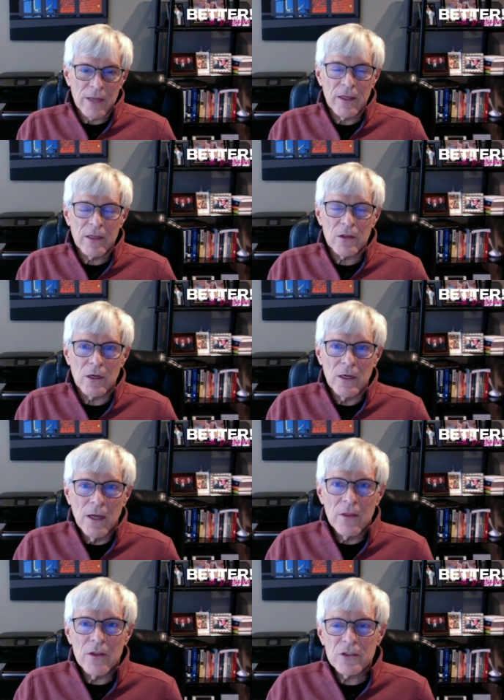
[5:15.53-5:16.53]
I think the
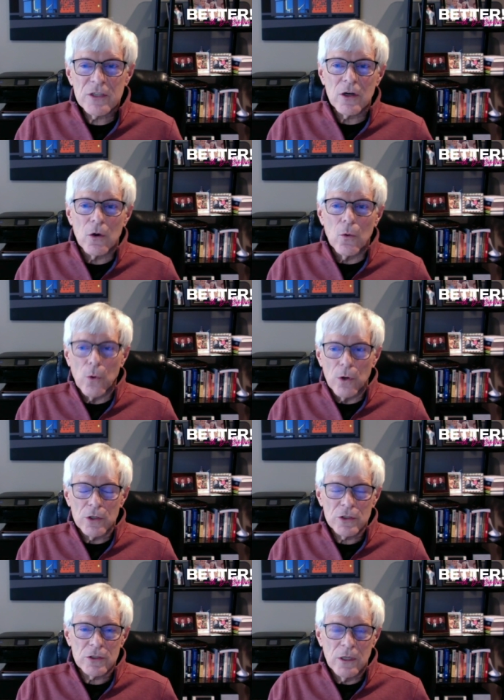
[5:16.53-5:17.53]
single
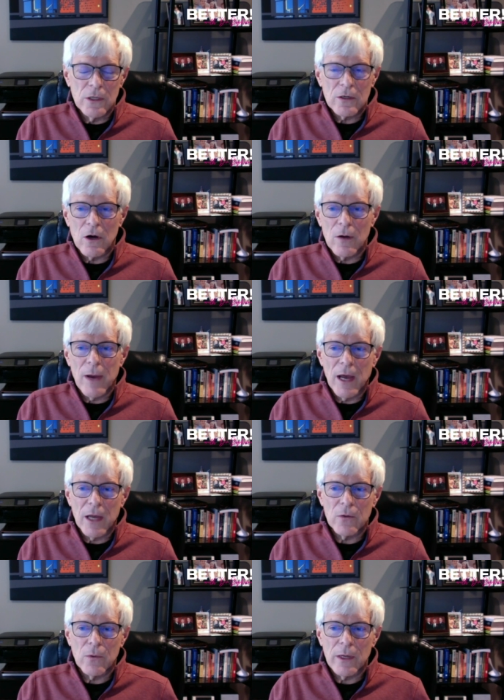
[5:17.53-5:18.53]
worst
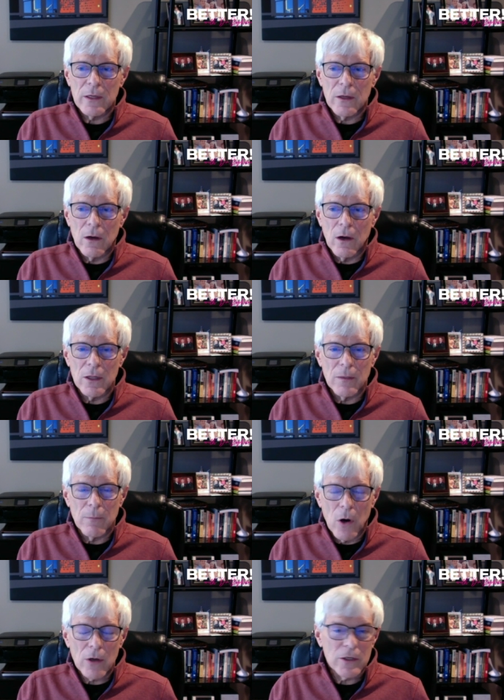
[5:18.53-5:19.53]
carbohydrate on the
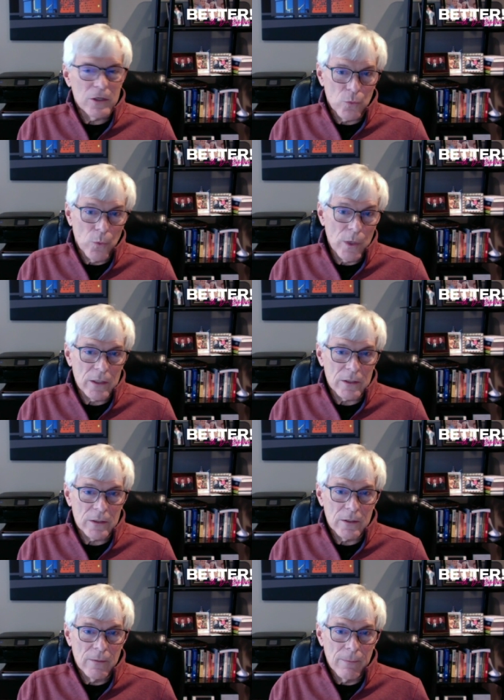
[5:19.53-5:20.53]
market is
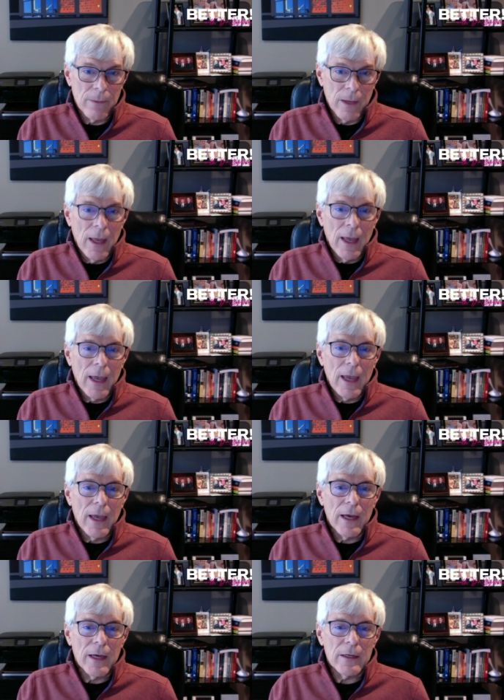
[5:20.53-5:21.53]
wheat.
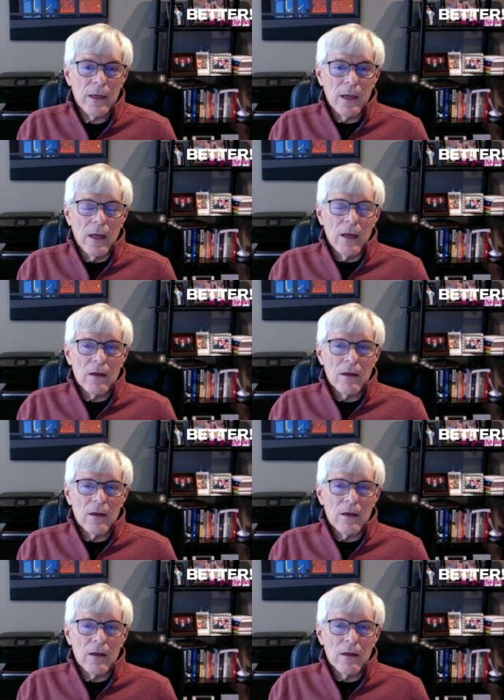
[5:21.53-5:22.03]
And